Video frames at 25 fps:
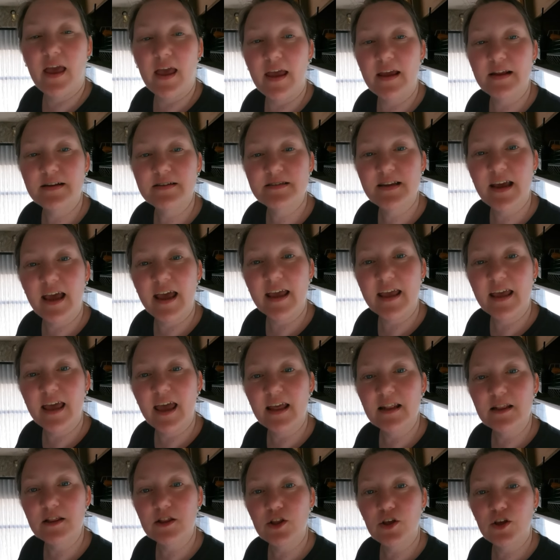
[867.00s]
and take
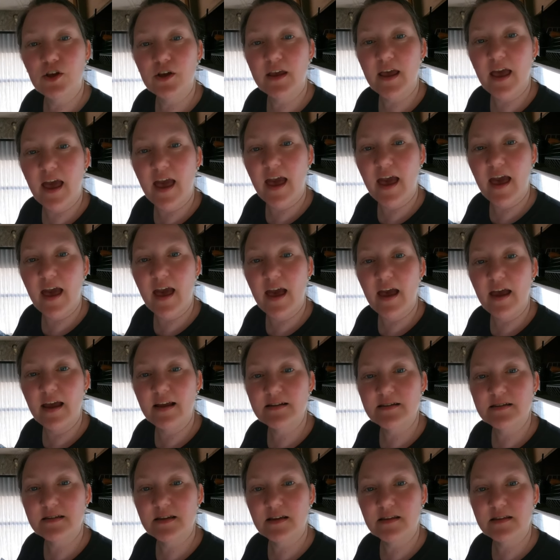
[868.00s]
a look
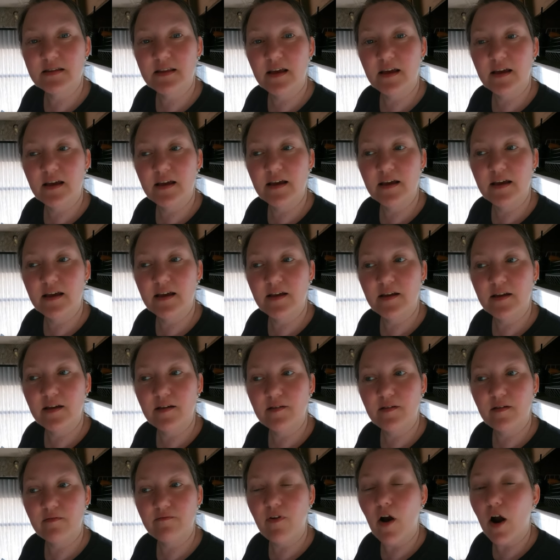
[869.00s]
at
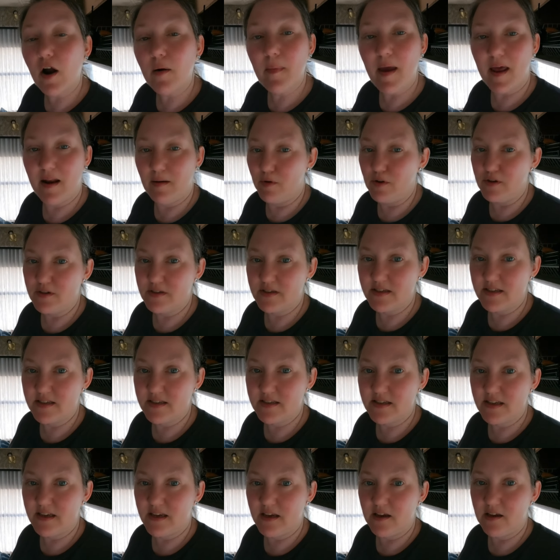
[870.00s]
the farm animals and
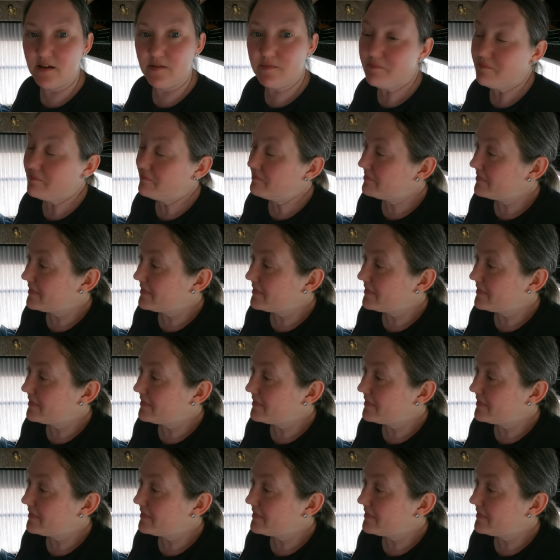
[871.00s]
see